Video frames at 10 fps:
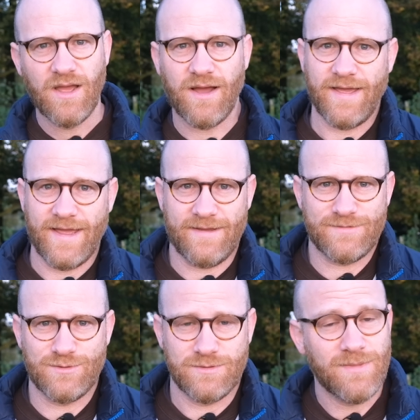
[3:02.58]
I have
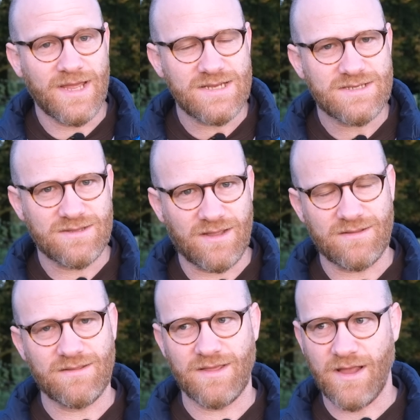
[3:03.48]
to admit that
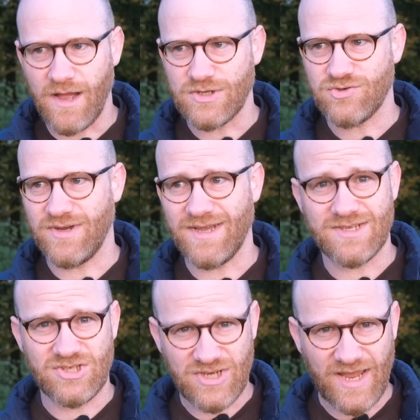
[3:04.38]
the country
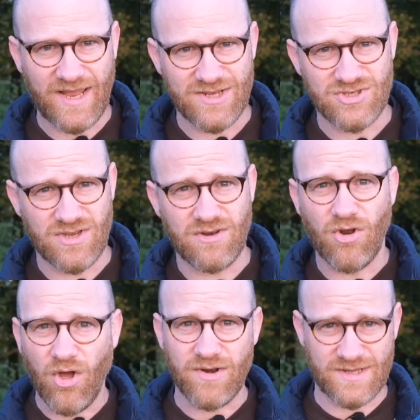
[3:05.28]
has changed, and
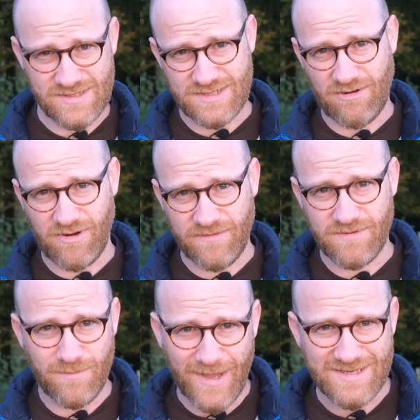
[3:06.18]
not necessarily
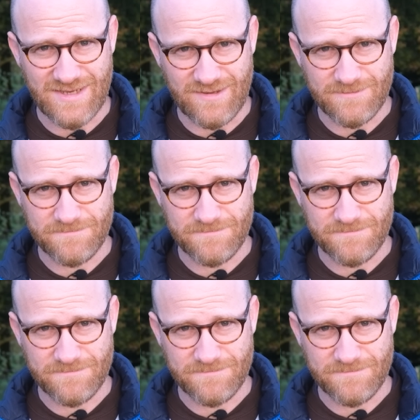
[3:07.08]
for the better.